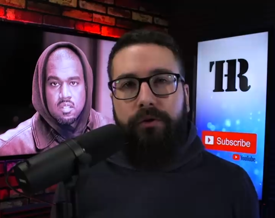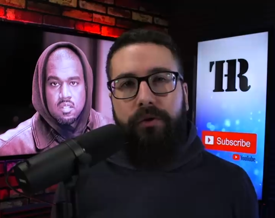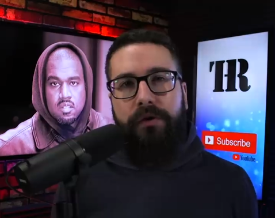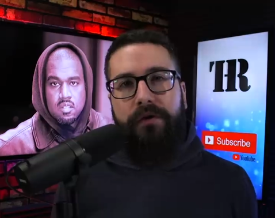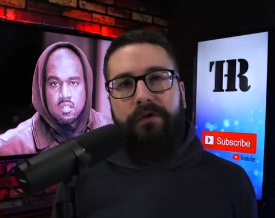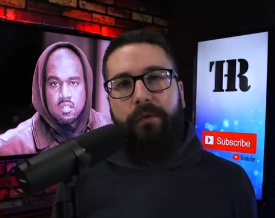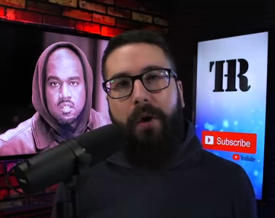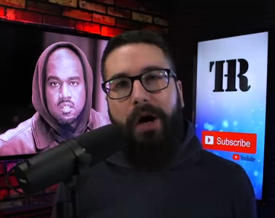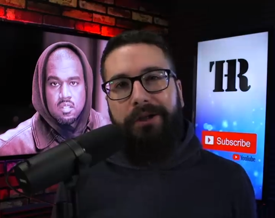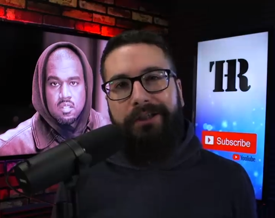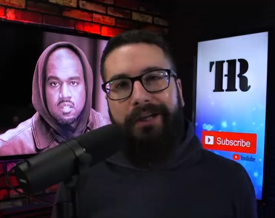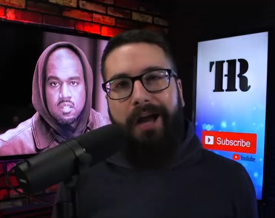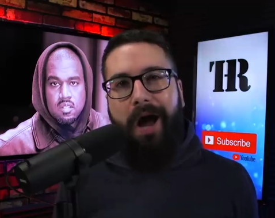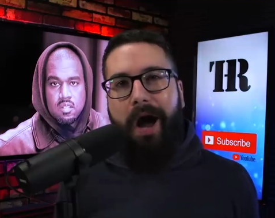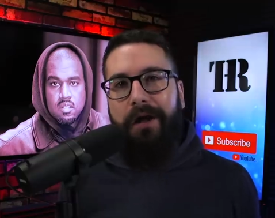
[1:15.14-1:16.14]
Speaker 1: You just
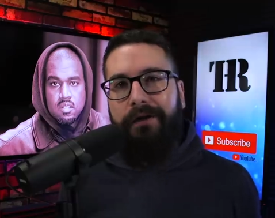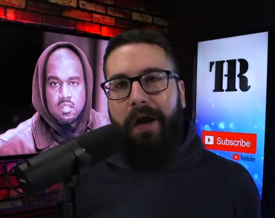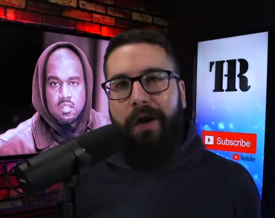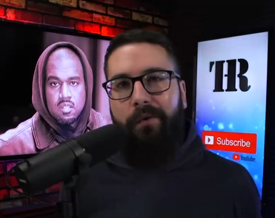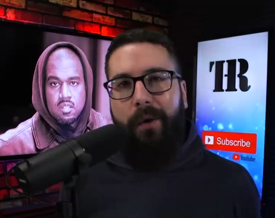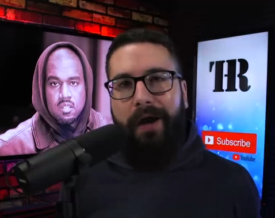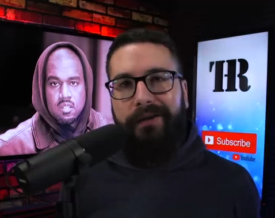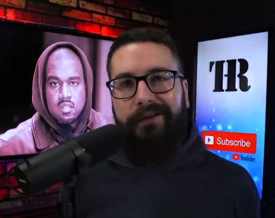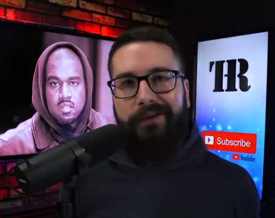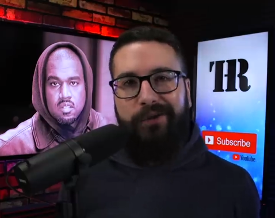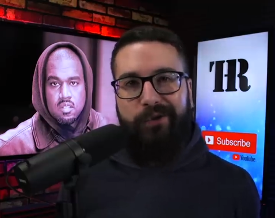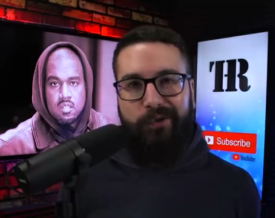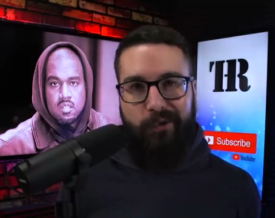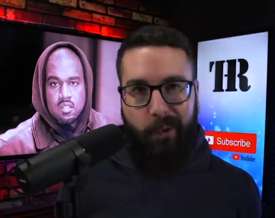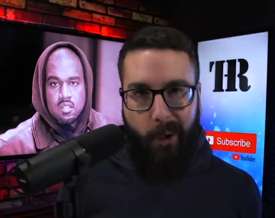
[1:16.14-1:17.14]
watched Kanye West
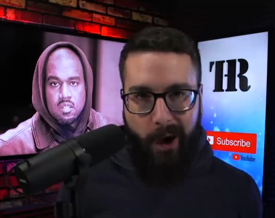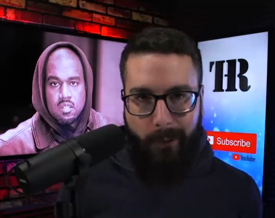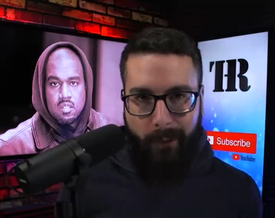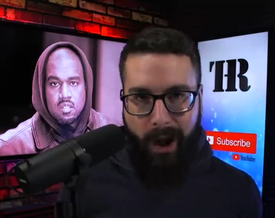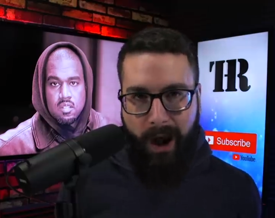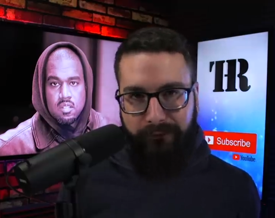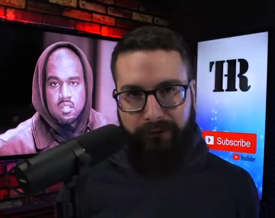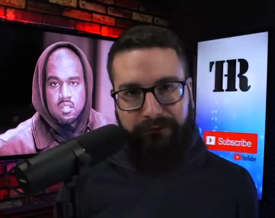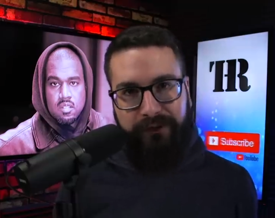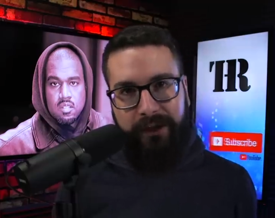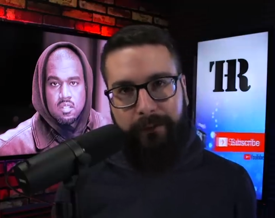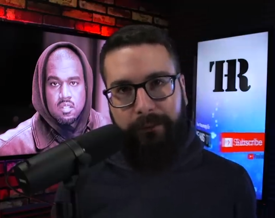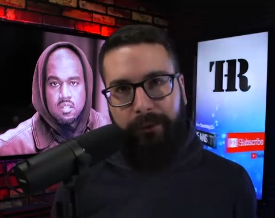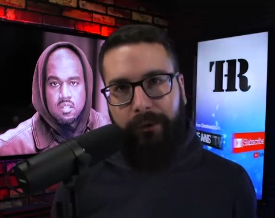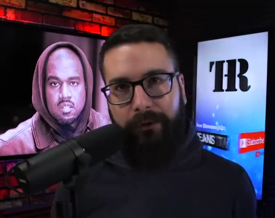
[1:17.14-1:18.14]
storm off of
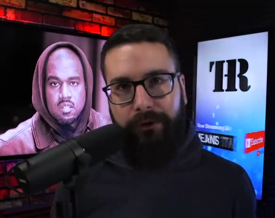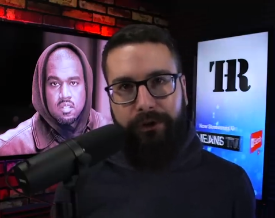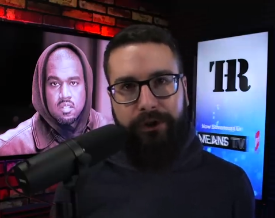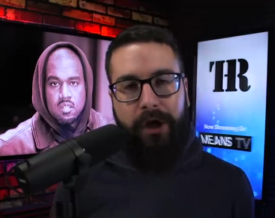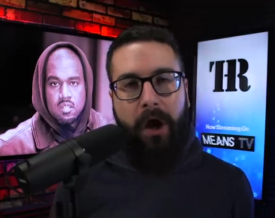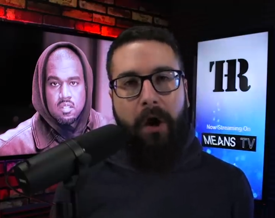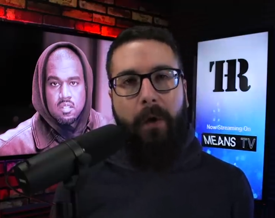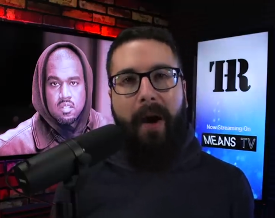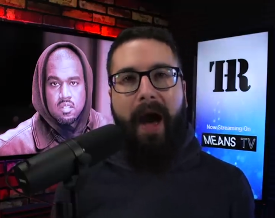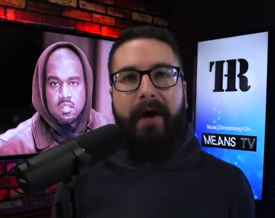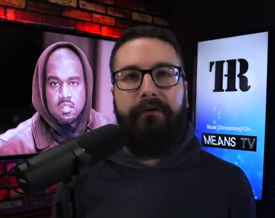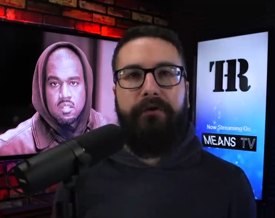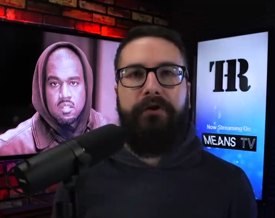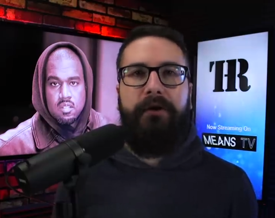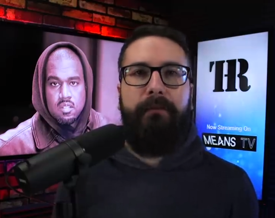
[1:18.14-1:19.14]
Tim Pool's show
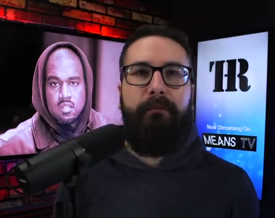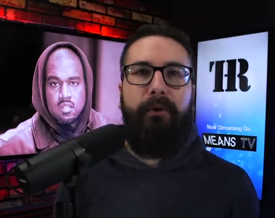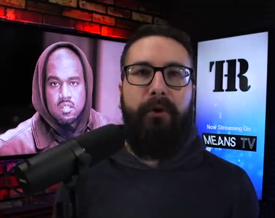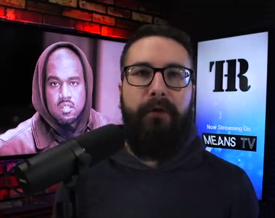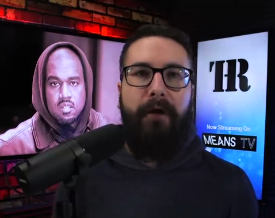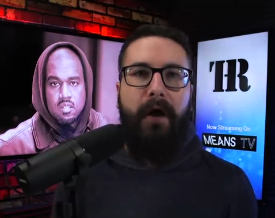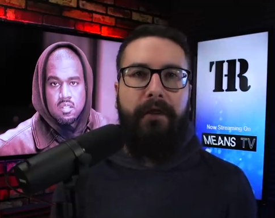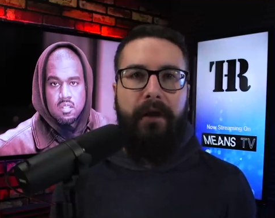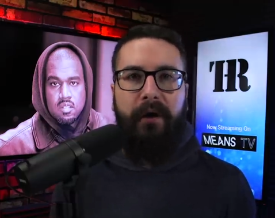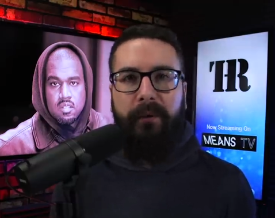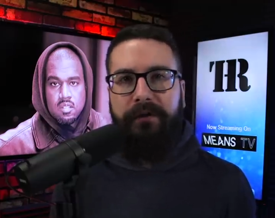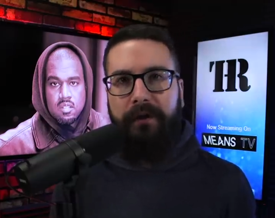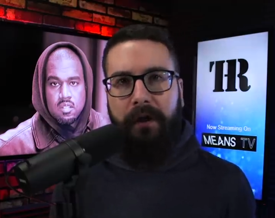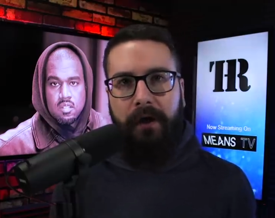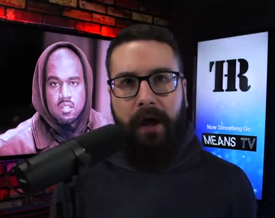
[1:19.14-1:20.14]
after Tim Pool thought that it
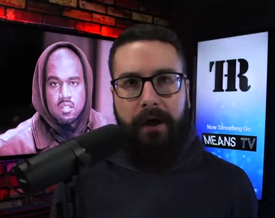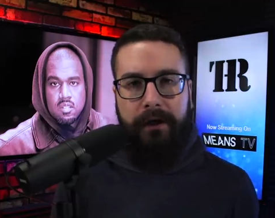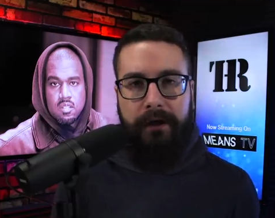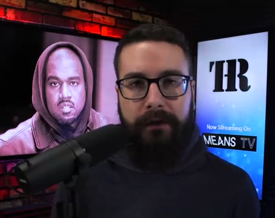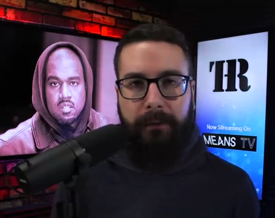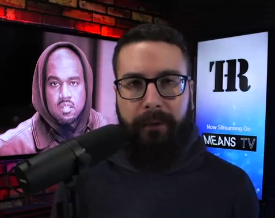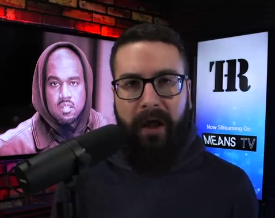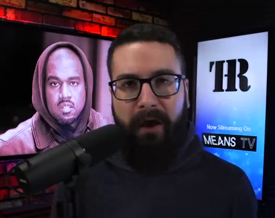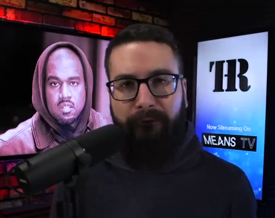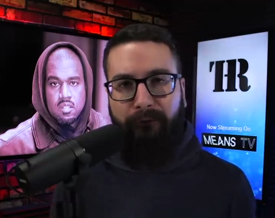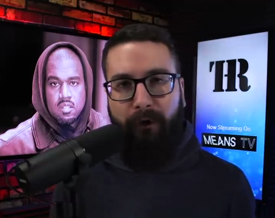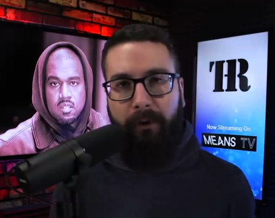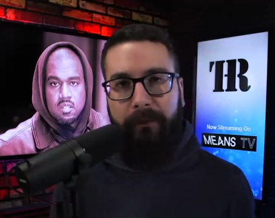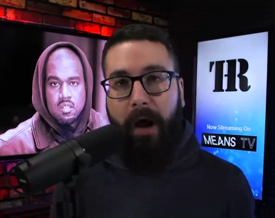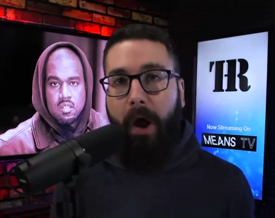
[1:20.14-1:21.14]
was a good idea to
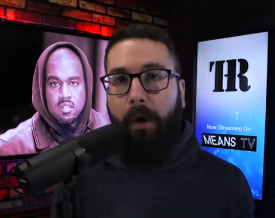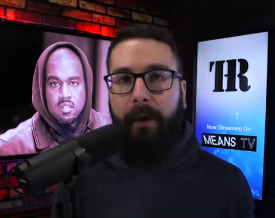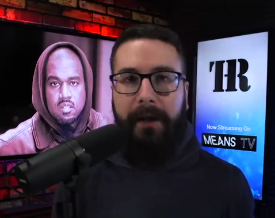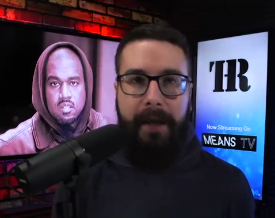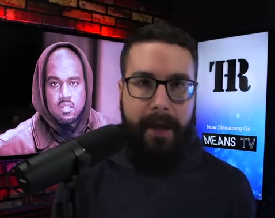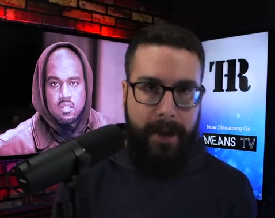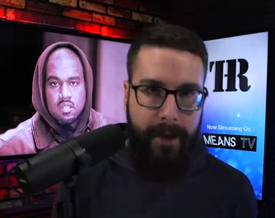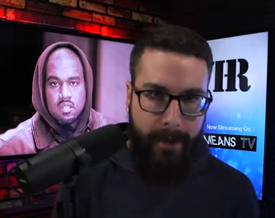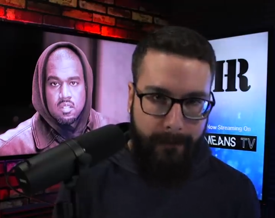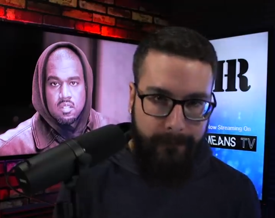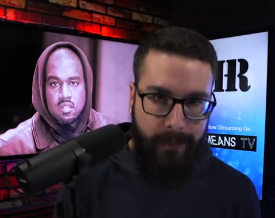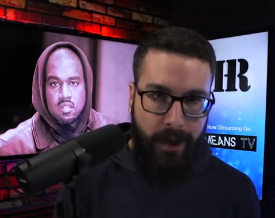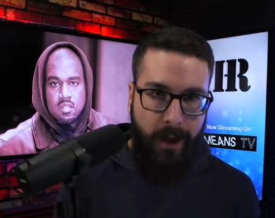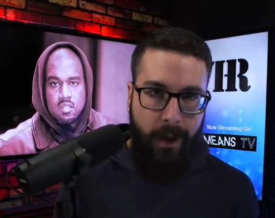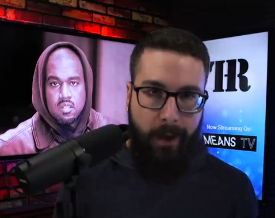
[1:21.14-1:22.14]
platform not only him,